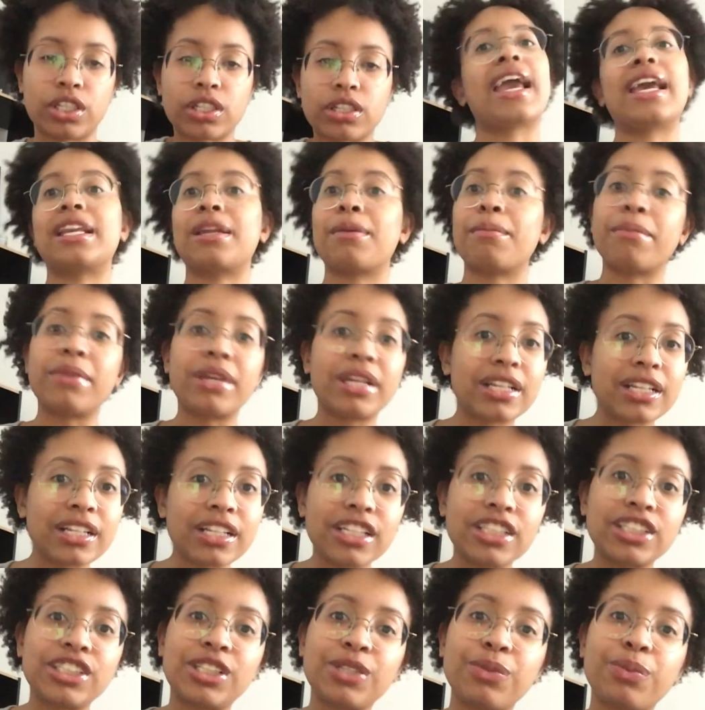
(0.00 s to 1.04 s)
And
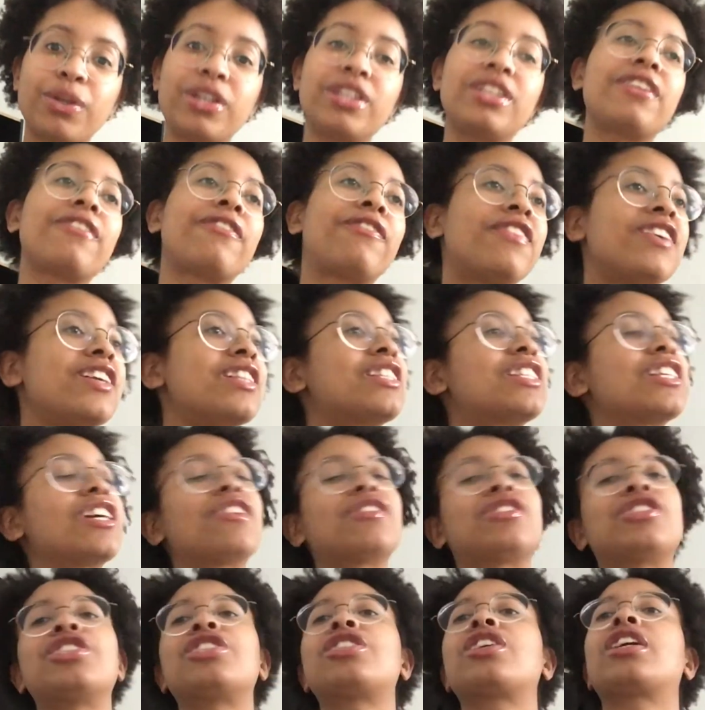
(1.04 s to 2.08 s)
immediately she went defensive.
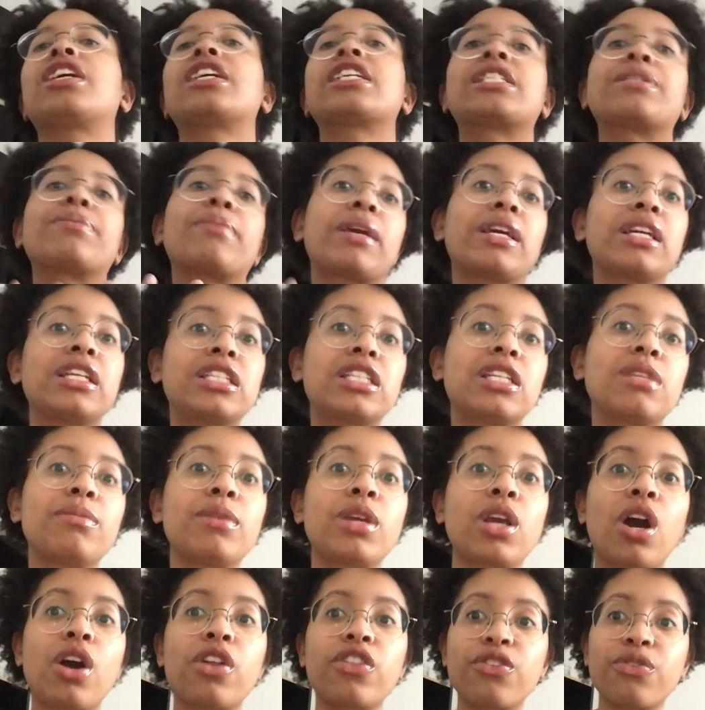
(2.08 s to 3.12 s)
She started explaining to
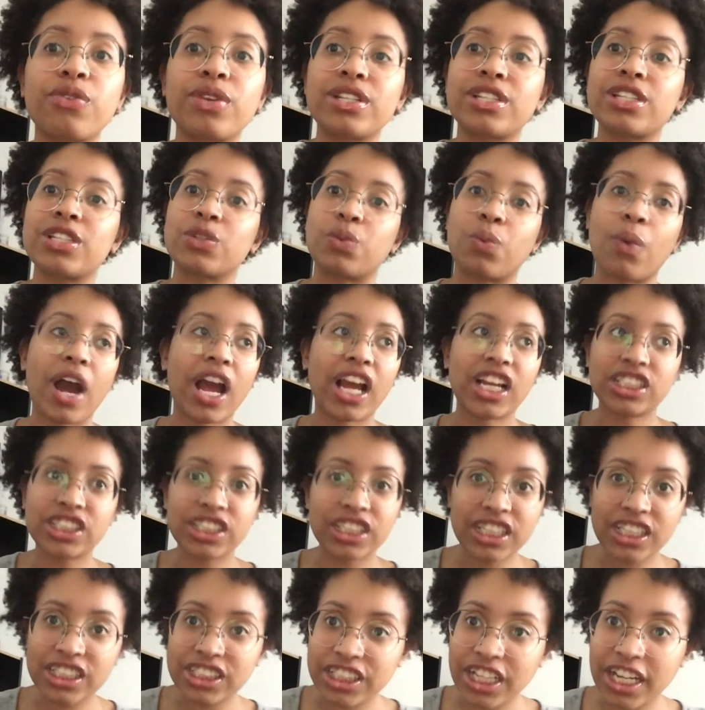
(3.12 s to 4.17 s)
me all the reasons why she
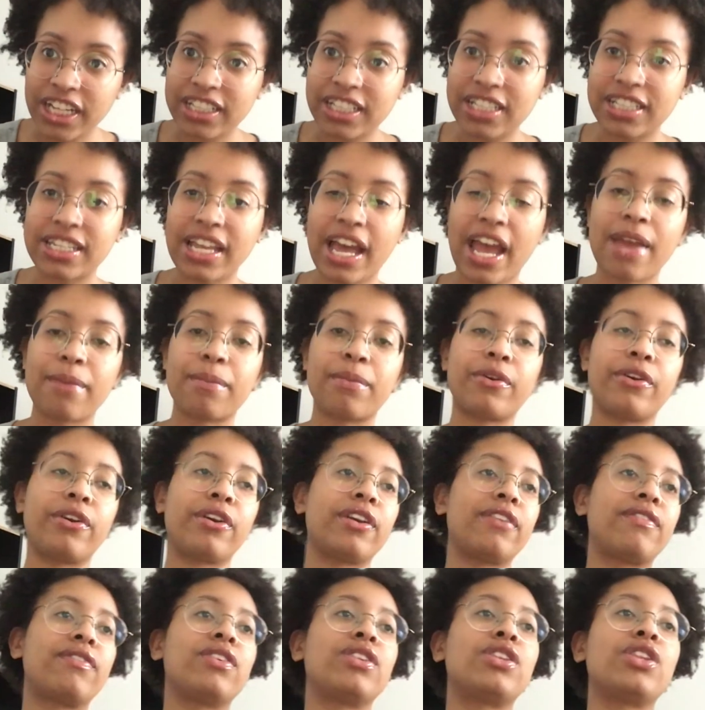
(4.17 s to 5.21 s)
didn't check the diaper,
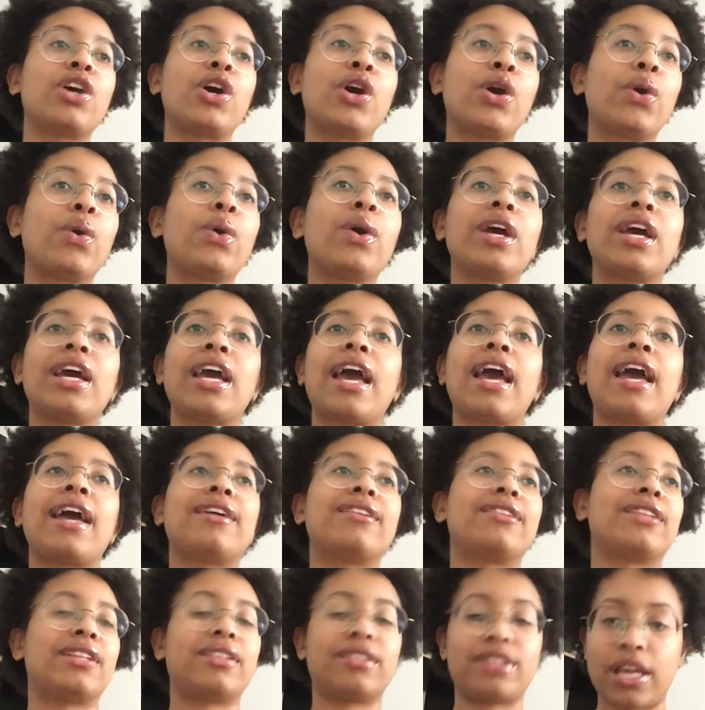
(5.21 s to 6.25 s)
even though
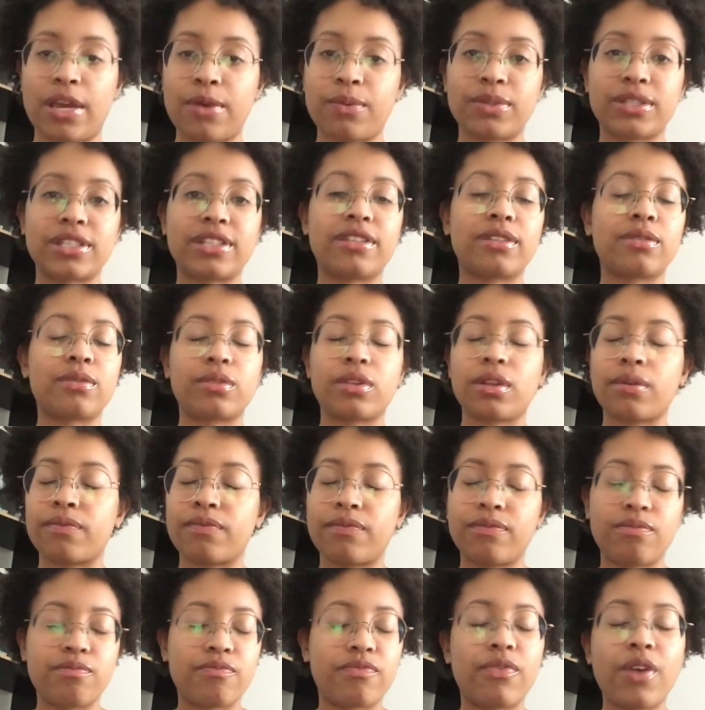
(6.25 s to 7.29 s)
it was the
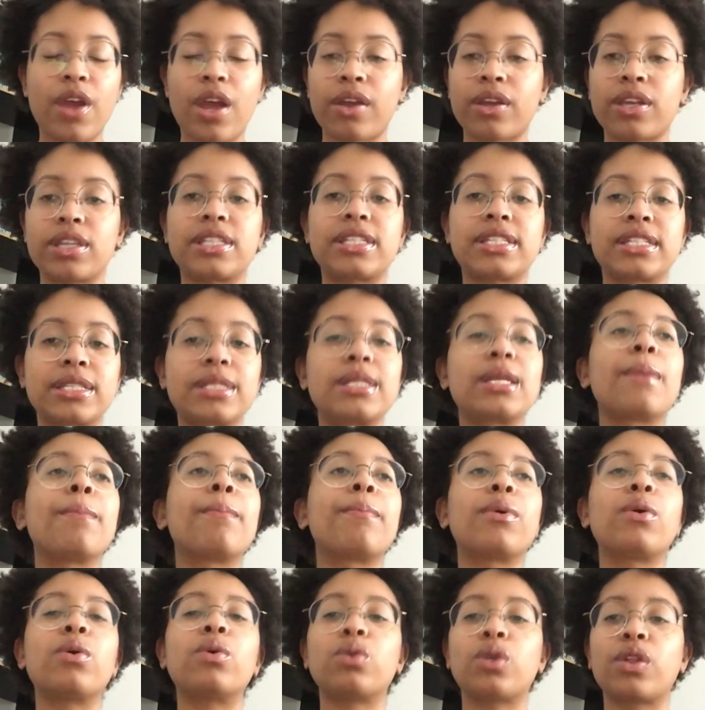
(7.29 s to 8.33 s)
very
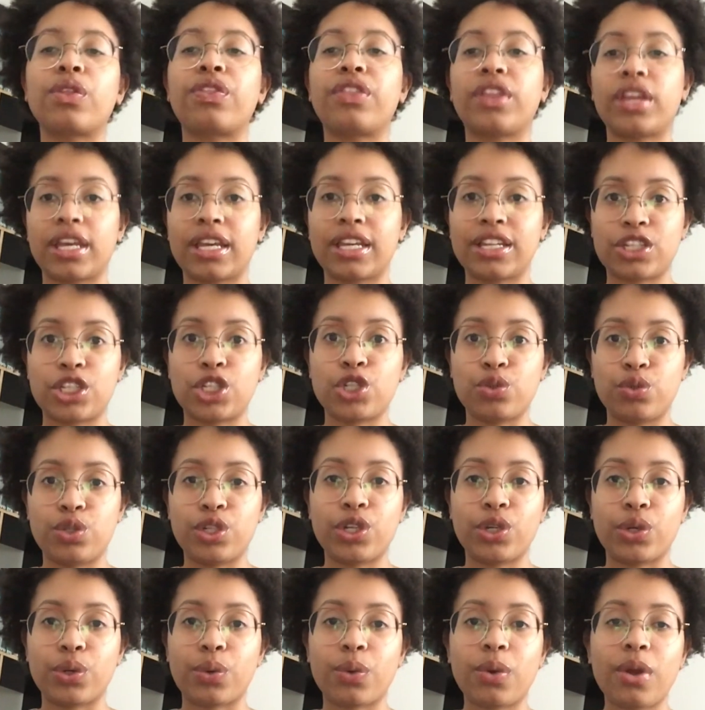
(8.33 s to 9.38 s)
simple thing to
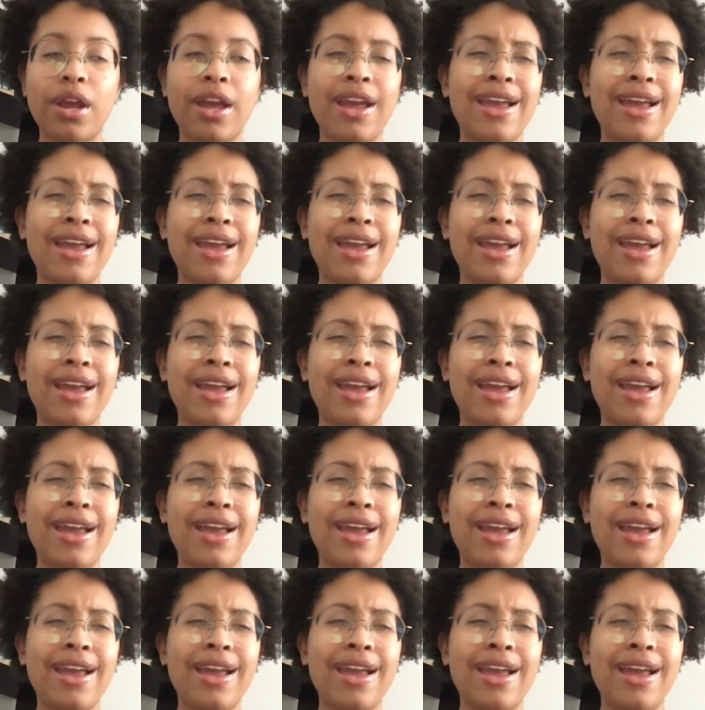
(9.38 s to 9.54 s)
do.